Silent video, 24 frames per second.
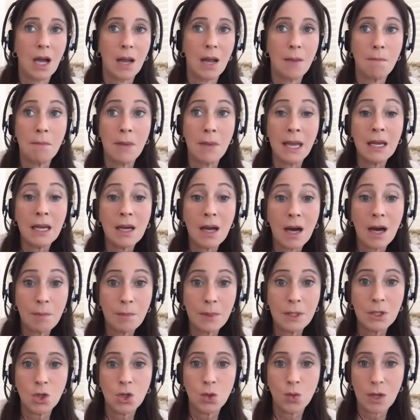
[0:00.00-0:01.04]
I may not
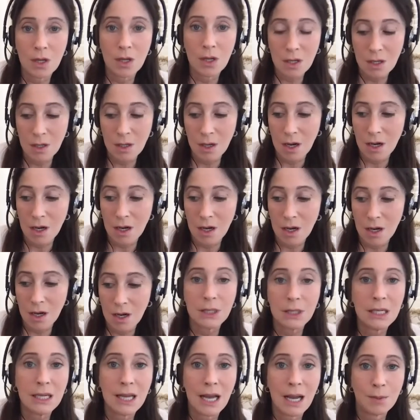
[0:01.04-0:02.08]
be doing a
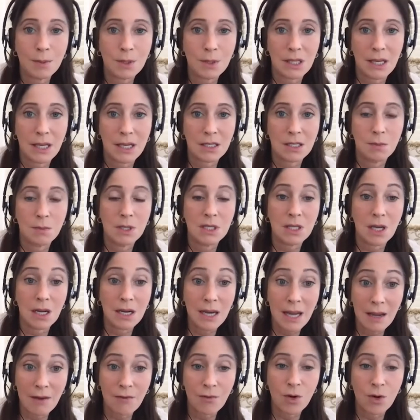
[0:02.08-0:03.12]
complete capsulectomies on
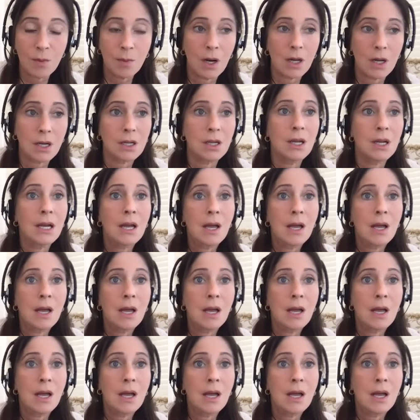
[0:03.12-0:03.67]
everybody,